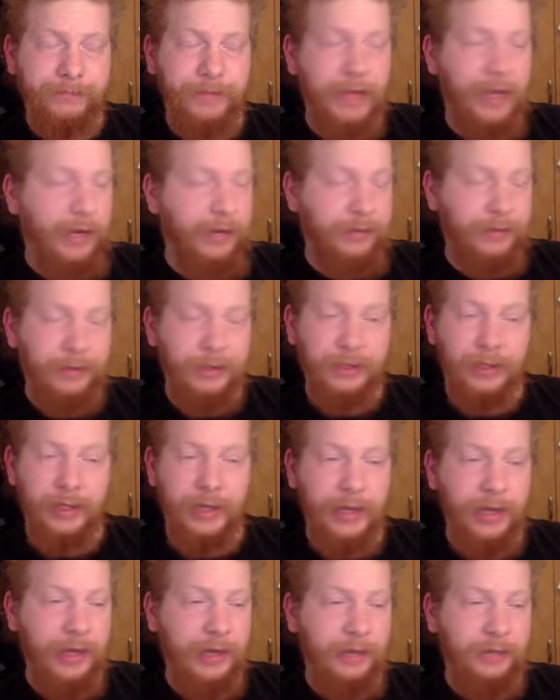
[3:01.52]
I
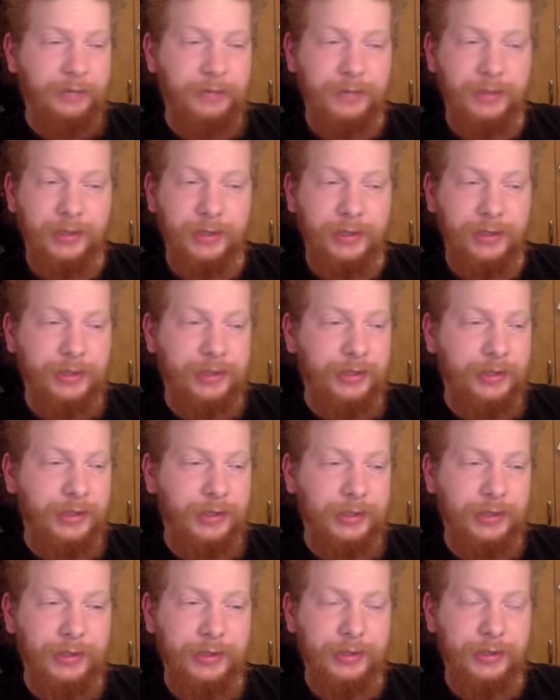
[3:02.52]
really am, just
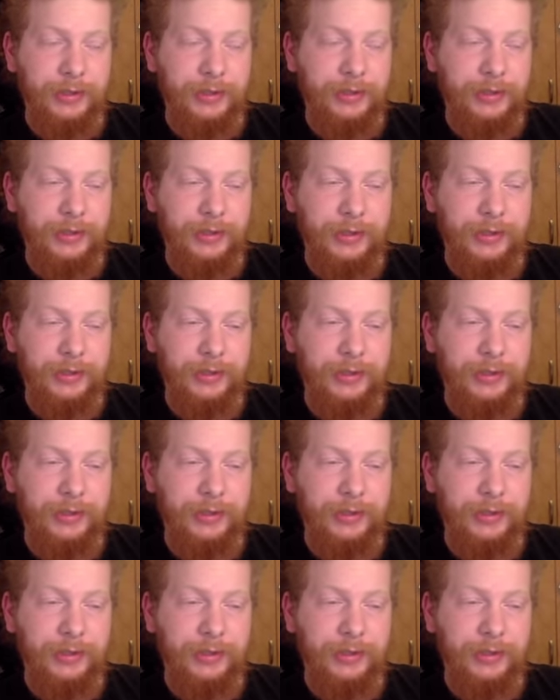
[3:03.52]
because,